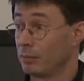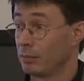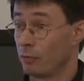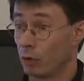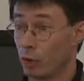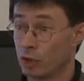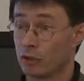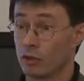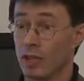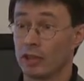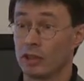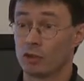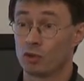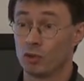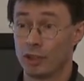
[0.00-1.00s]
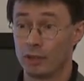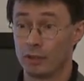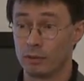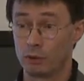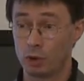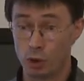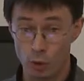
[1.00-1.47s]
first thank is really
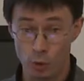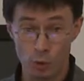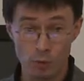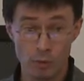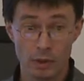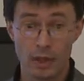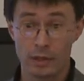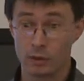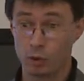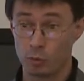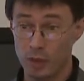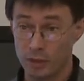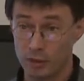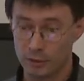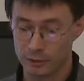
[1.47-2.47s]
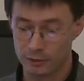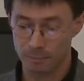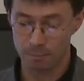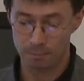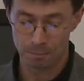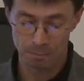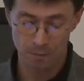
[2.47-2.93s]
to you as the speakers.
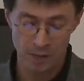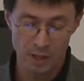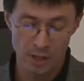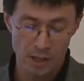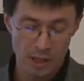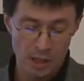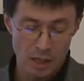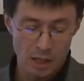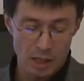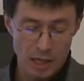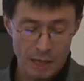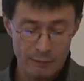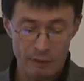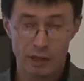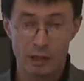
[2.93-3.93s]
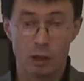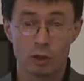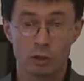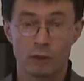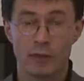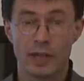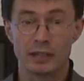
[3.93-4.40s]
I find it
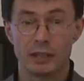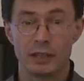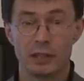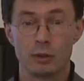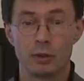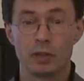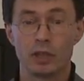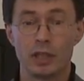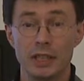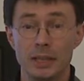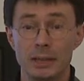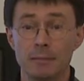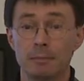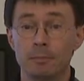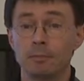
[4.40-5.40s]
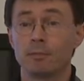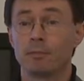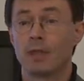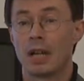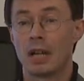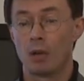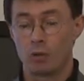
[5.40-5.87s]
also fascinating to see
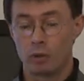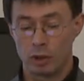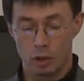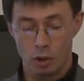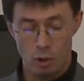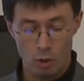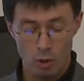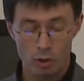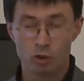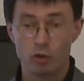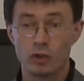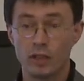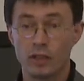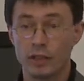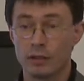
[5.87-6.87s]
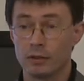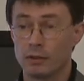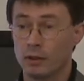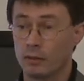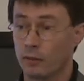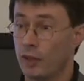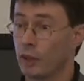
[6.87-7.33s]
how the talks really
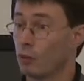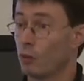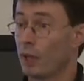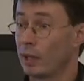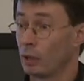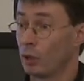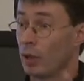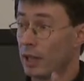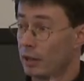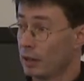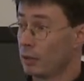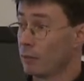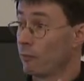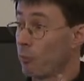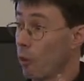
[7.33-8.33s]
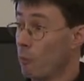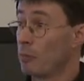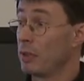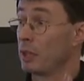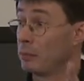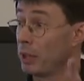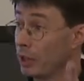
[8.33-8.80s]
fit well together to form a
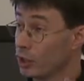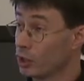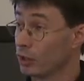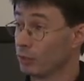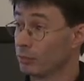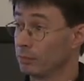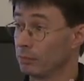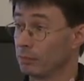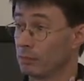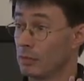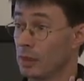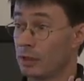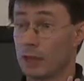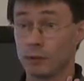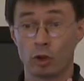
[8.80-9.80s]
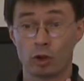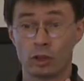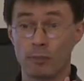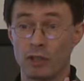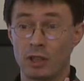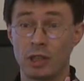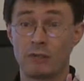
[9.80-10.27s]
big picture. That was
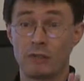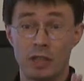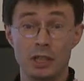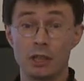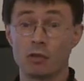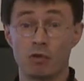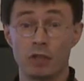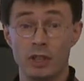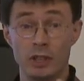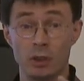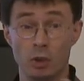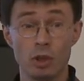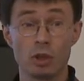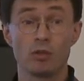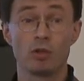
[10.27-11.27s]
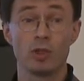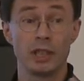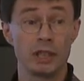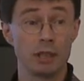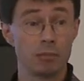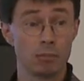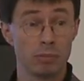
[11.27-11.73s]
something that we couldn't
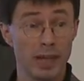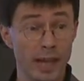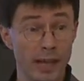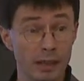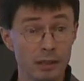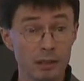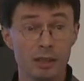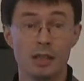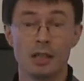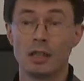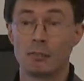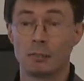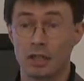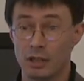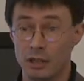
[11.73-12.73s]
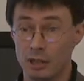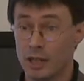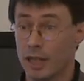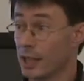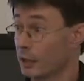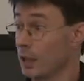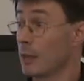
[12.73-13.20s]
really plan, but I think it
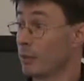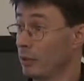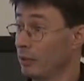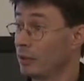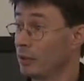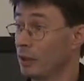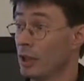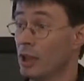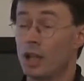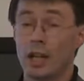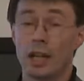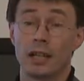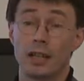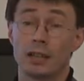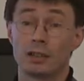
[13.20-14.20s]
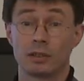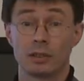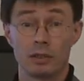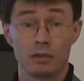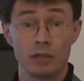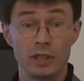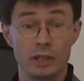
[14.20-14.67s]
has happened, and that's
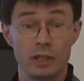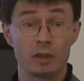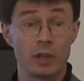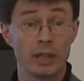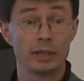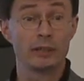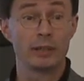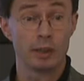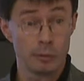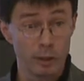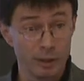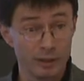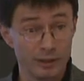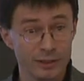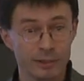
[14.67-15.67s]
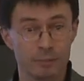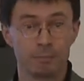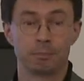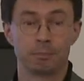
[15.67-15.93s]
really a great experience.